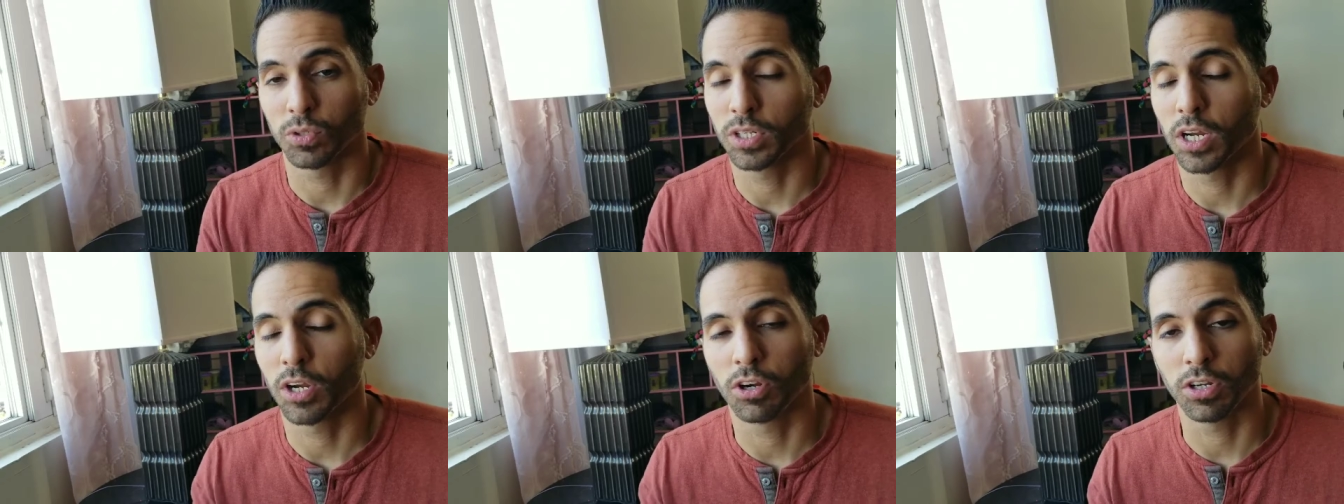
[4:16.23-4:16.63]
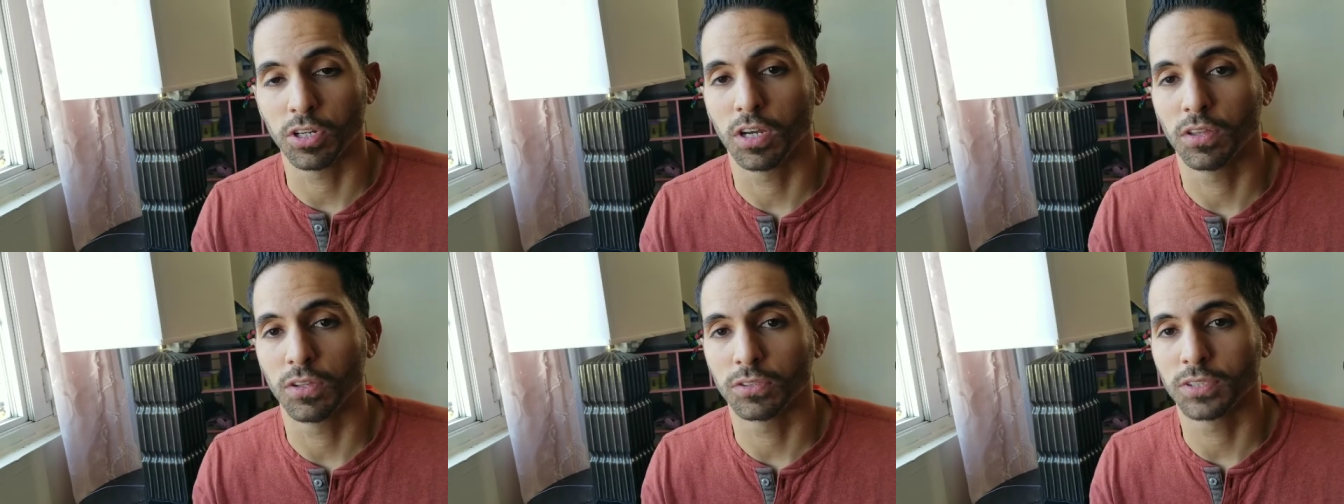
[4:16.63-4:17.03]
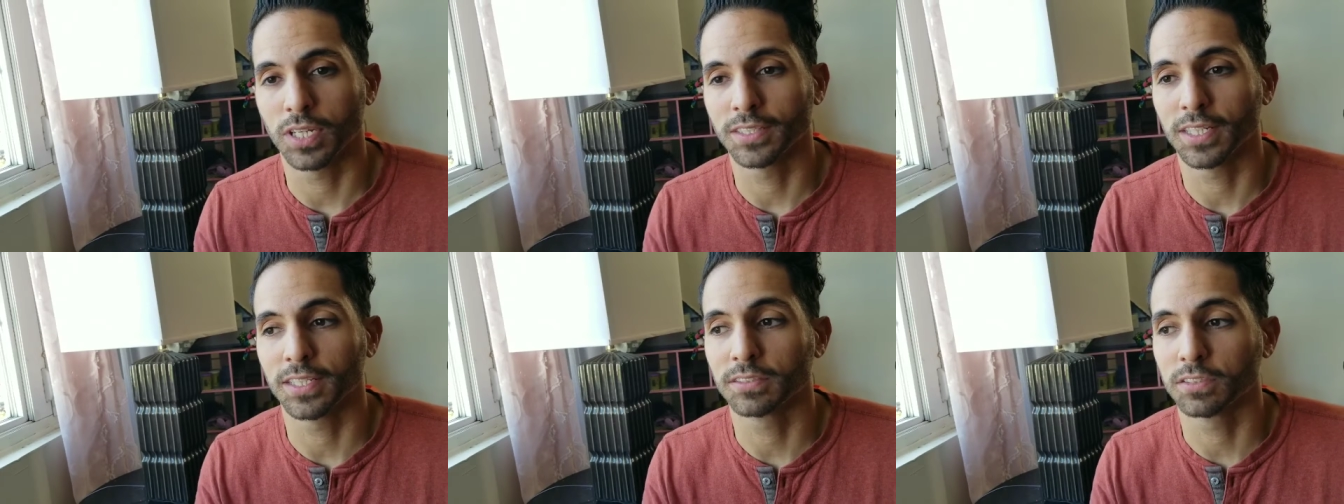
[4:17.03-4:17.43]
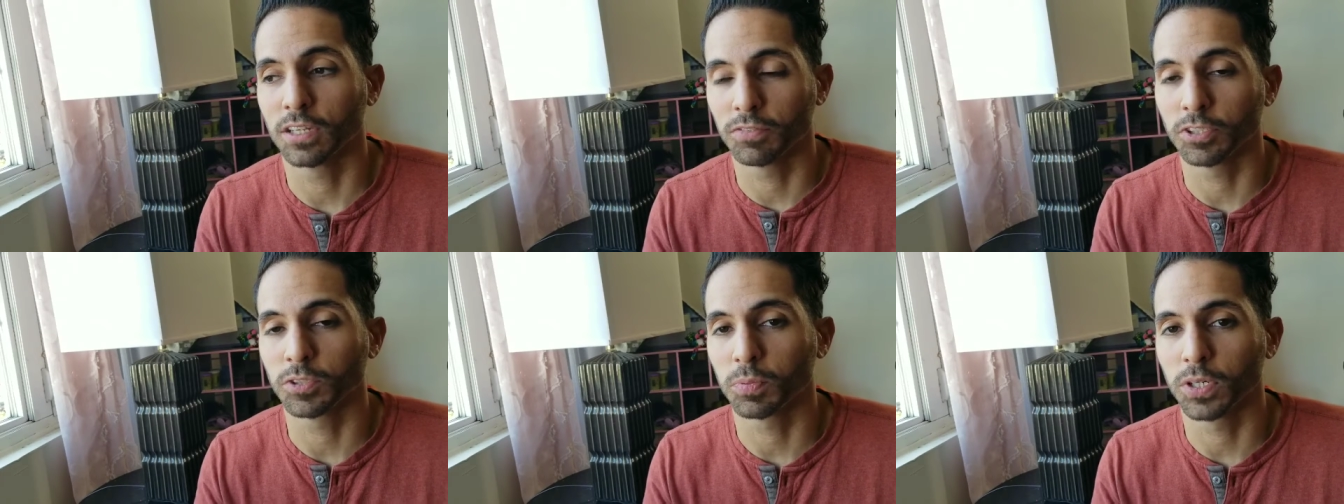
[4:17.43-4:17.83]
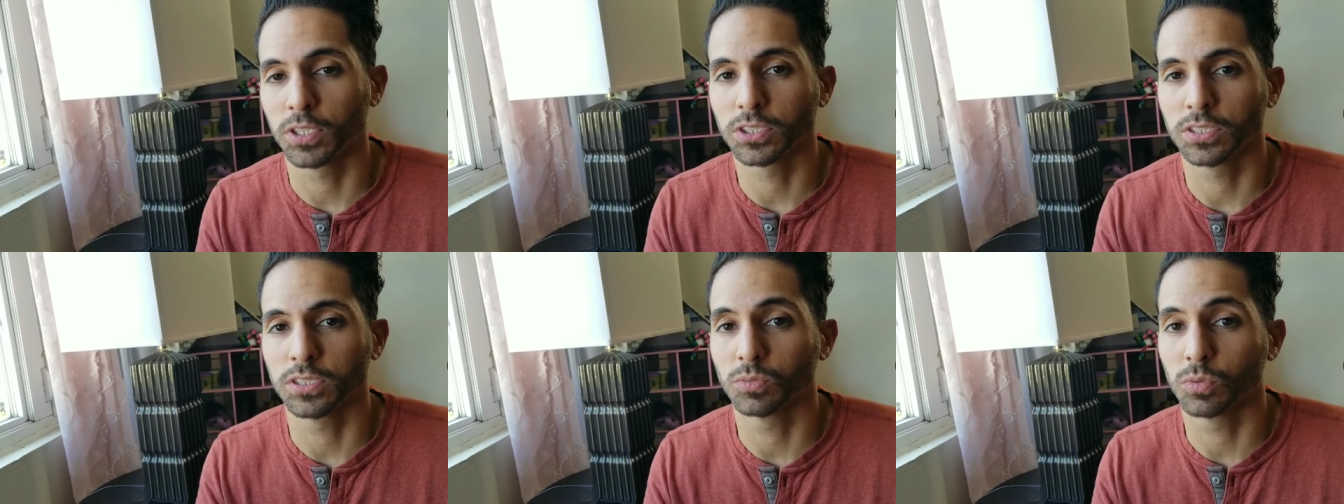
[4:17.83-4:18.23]
when you're not hurting others, I think
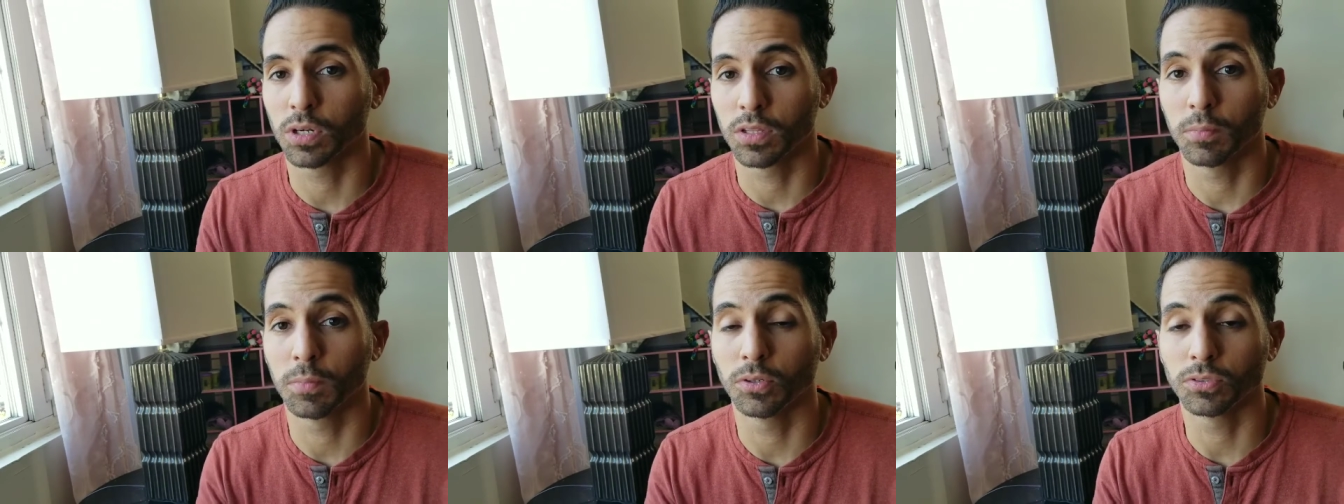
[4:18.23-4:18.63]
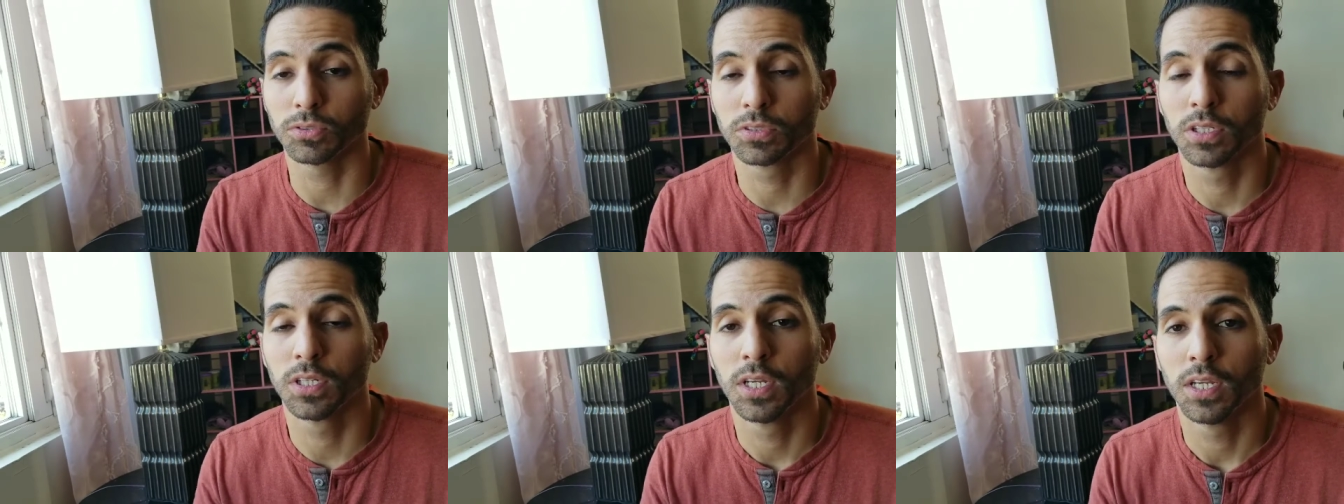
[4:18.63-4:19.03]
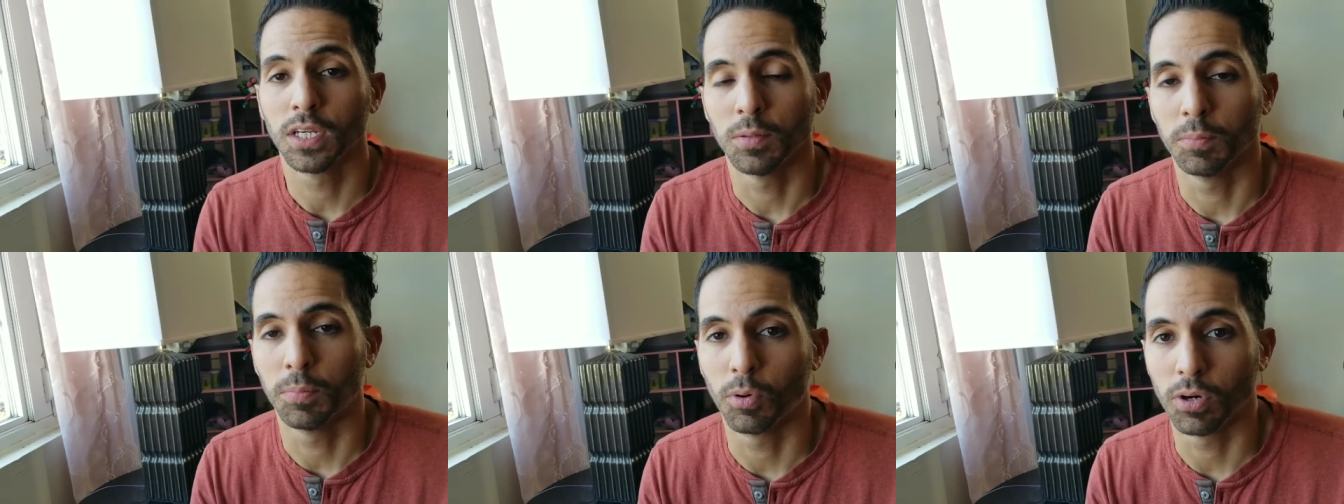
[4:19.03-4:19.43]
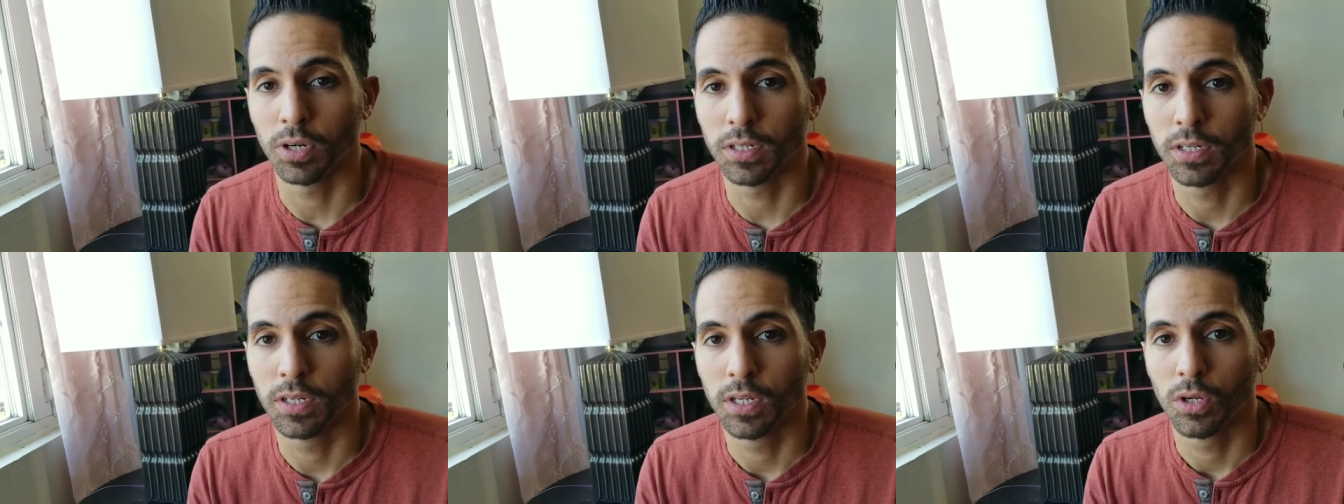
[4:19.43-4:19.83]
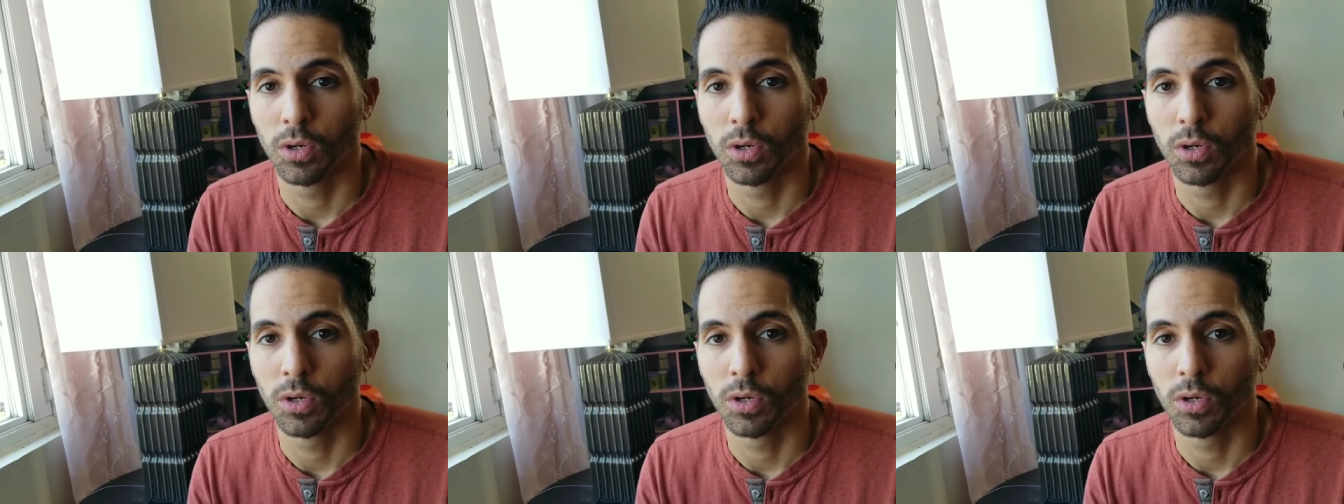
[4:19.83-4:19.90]
self-expression is one of the most important